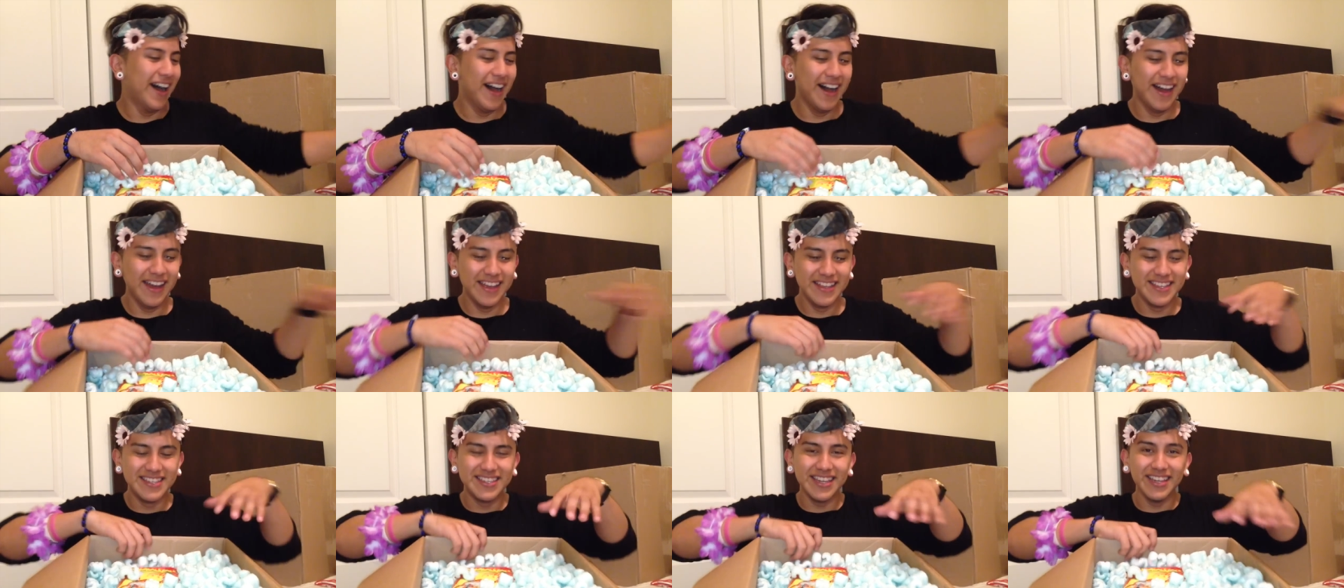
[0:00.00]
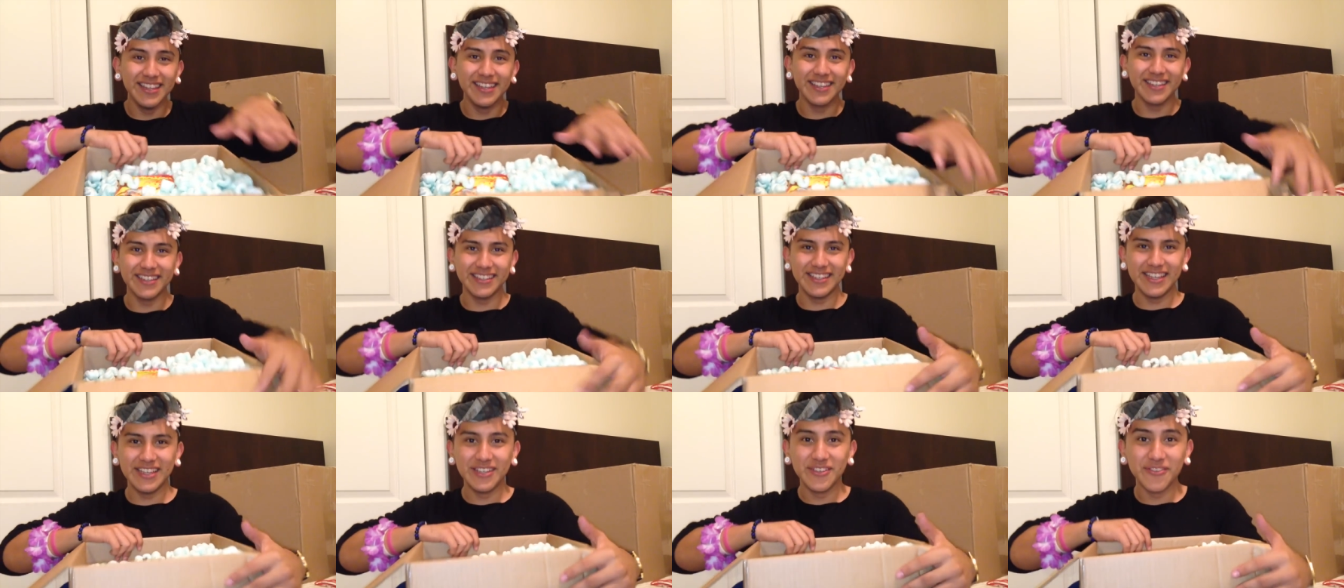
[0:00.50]
Uh,
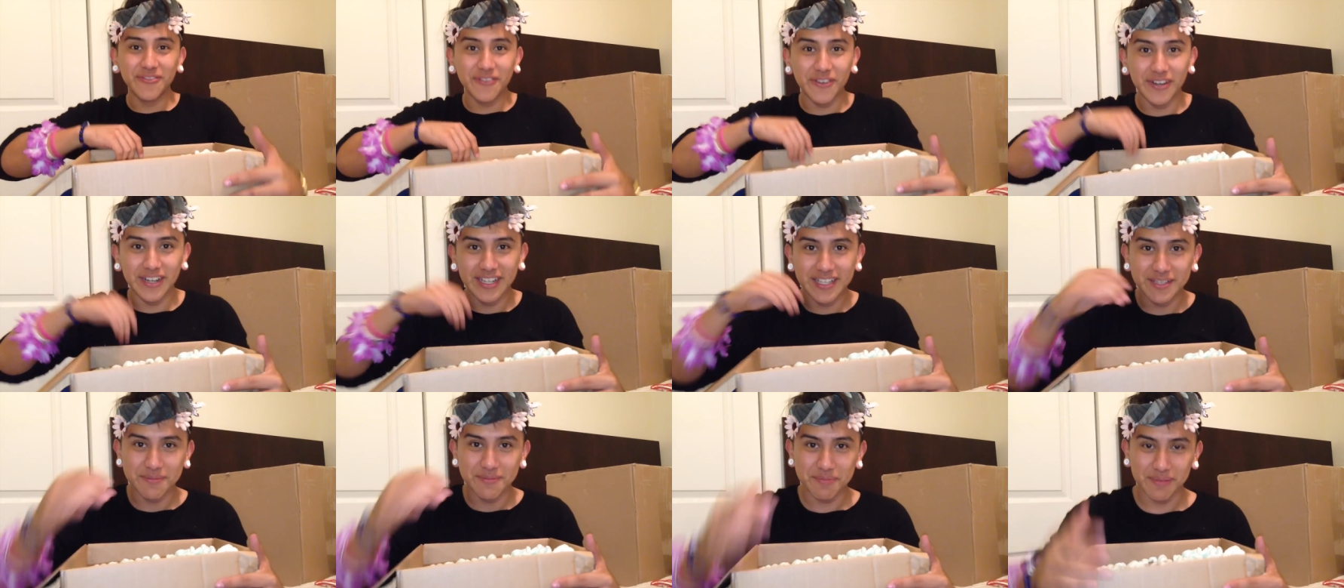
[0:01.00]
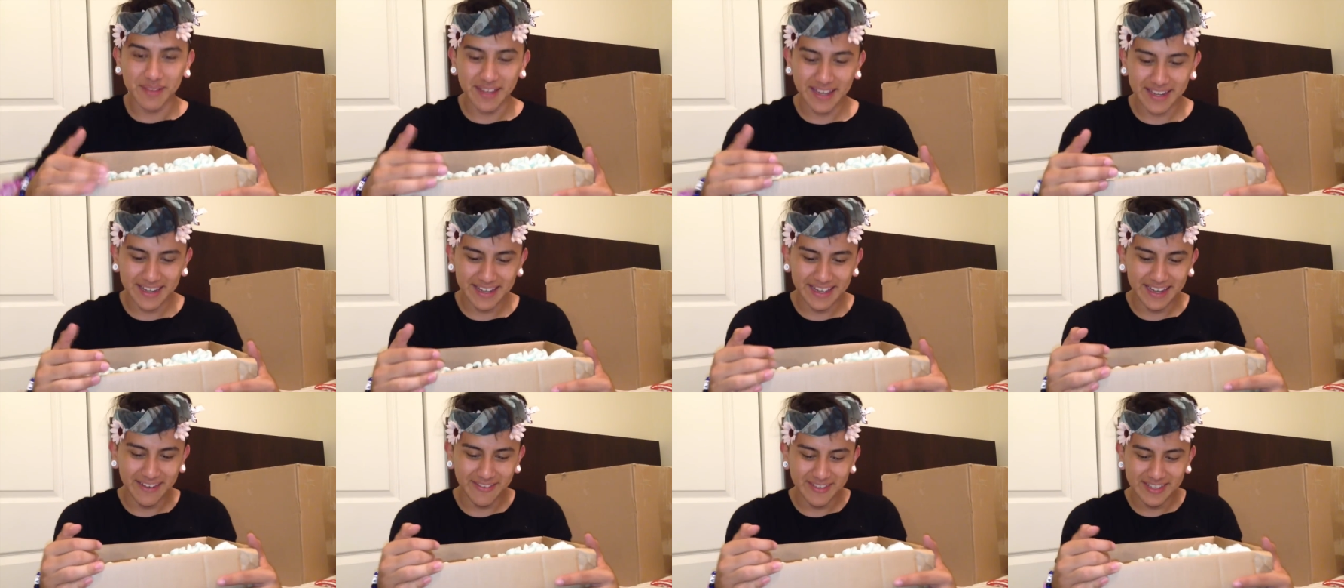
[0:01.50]
Angelica, thank you for
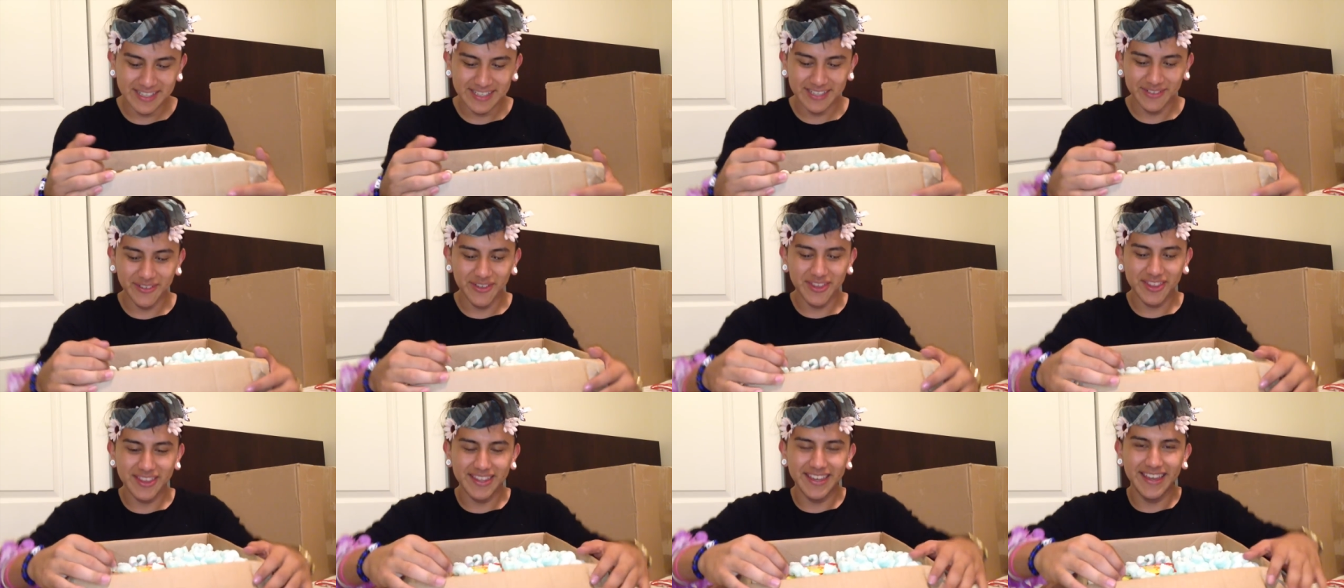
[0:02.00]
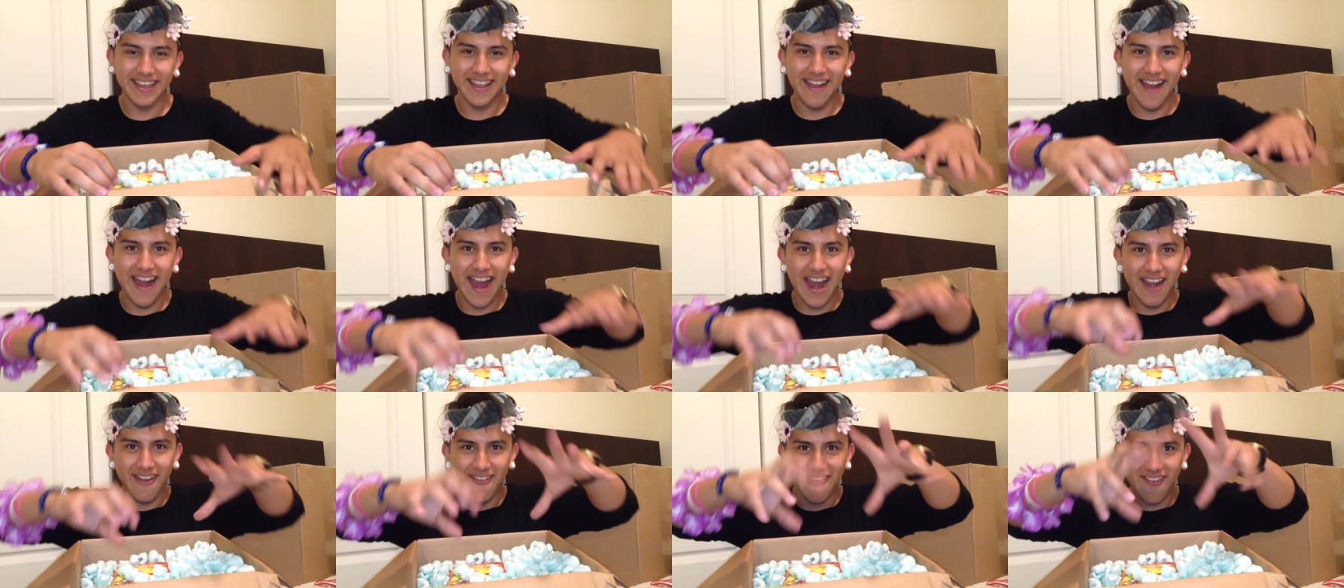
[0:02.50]
explaining every single thing.
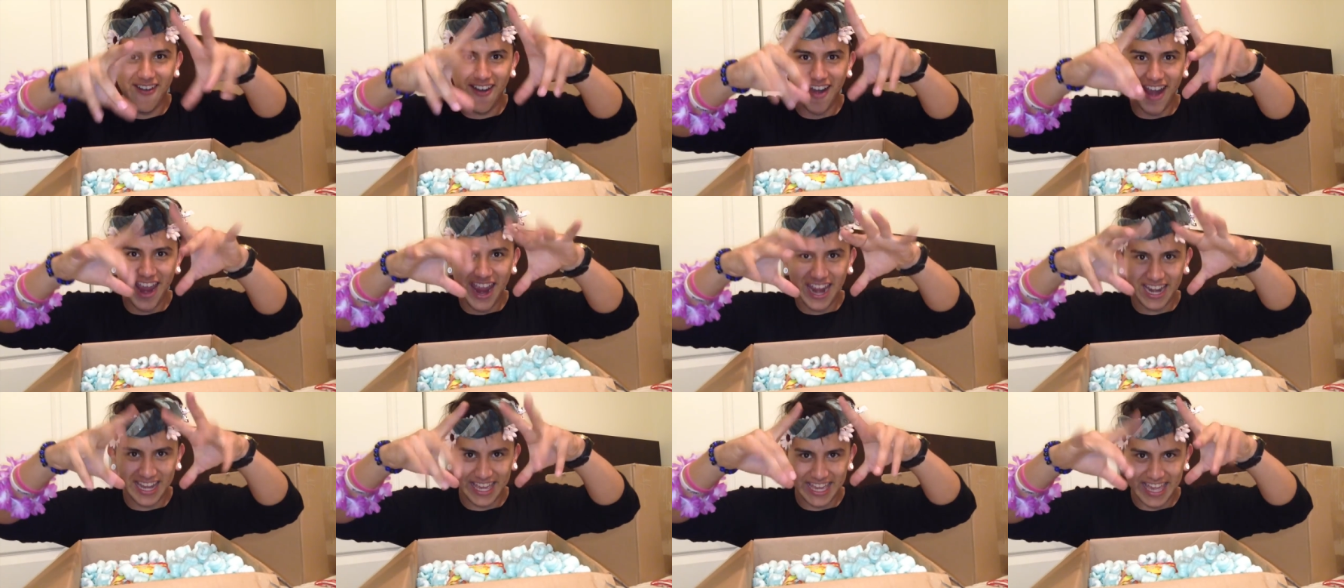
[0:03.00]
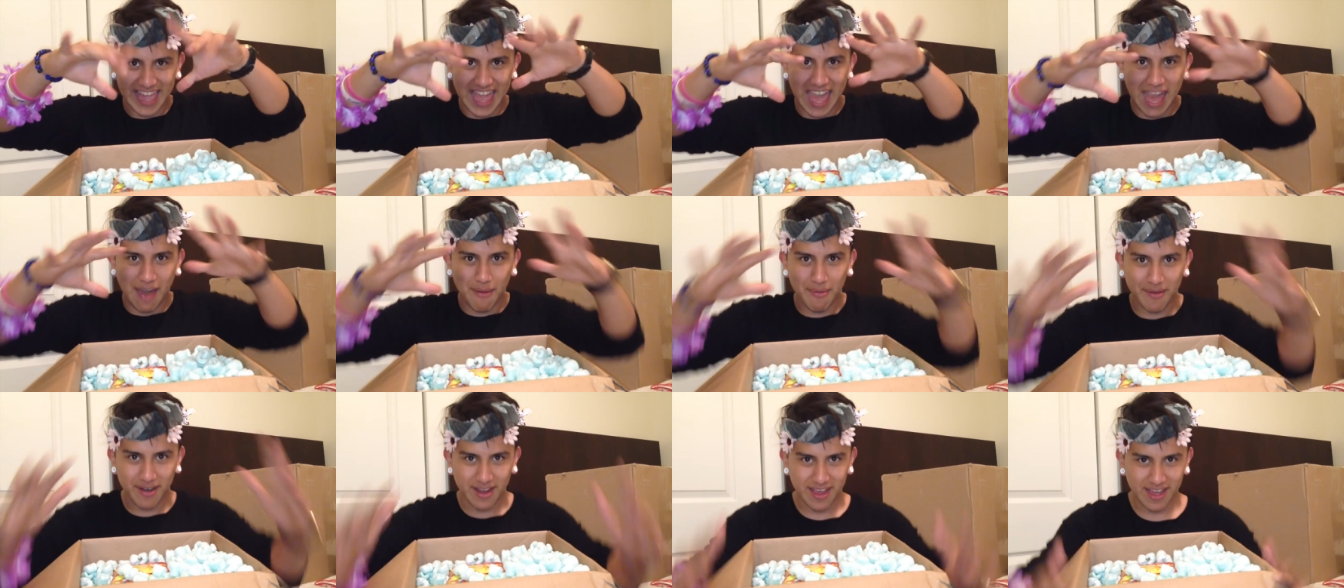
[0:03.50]
Alright, ready,
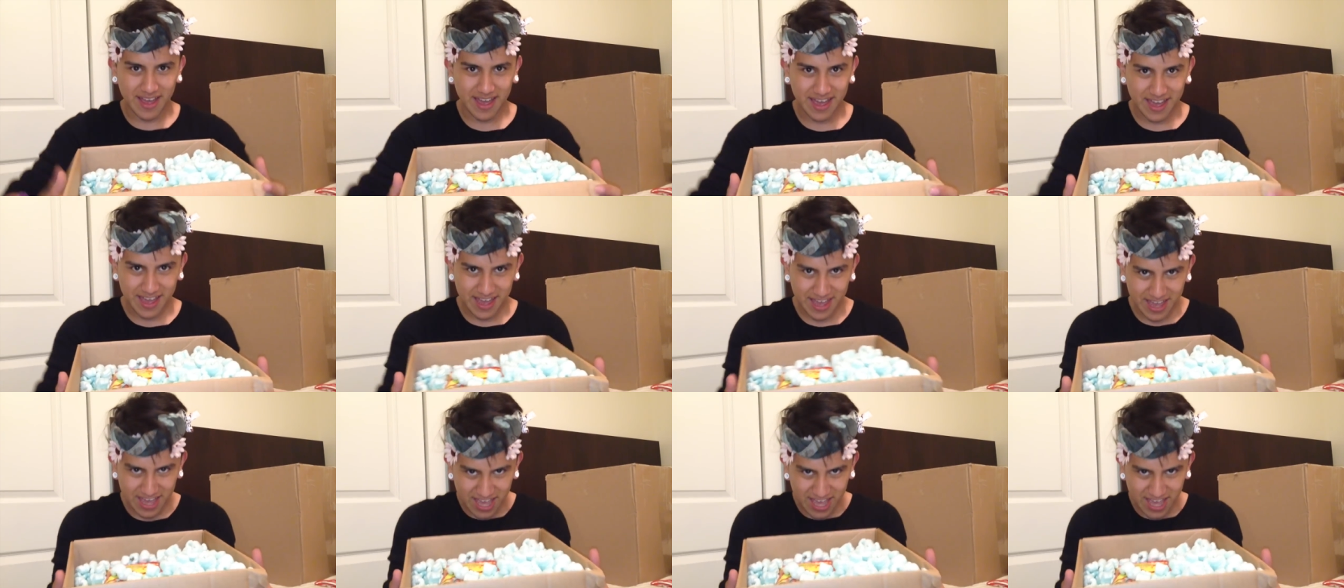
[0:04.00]
Abra?